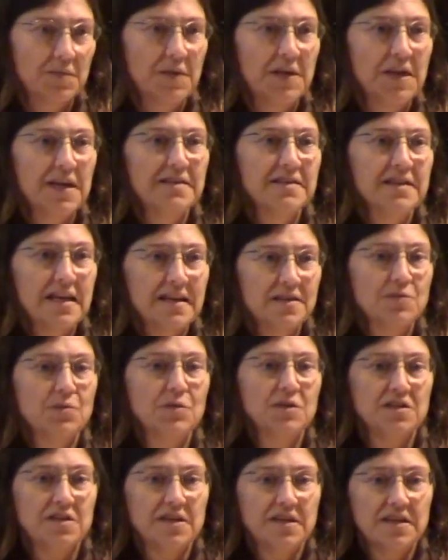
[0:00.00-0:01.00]
because that's
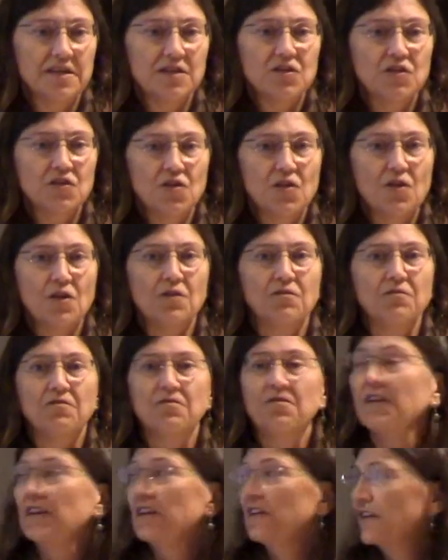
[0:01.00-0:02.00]
what's going to start
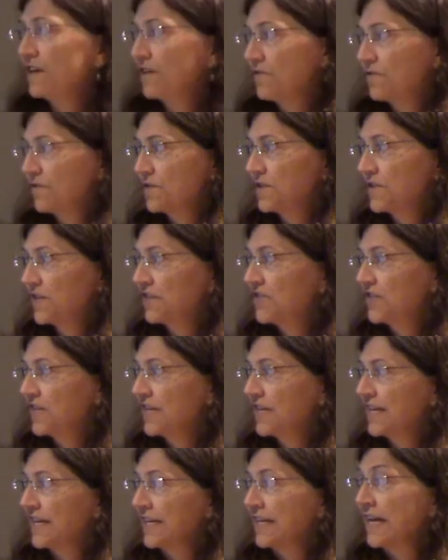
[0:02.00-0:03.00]
funding for such a
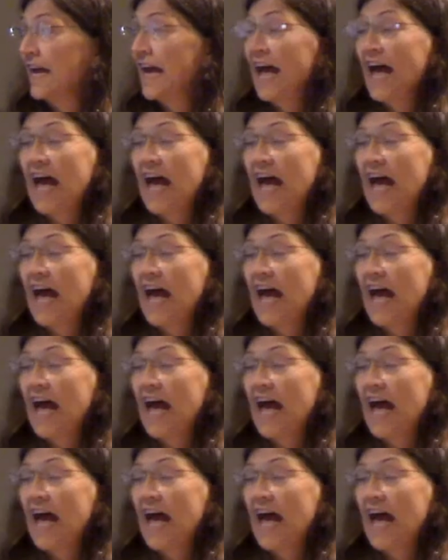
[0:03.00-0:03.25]
thing.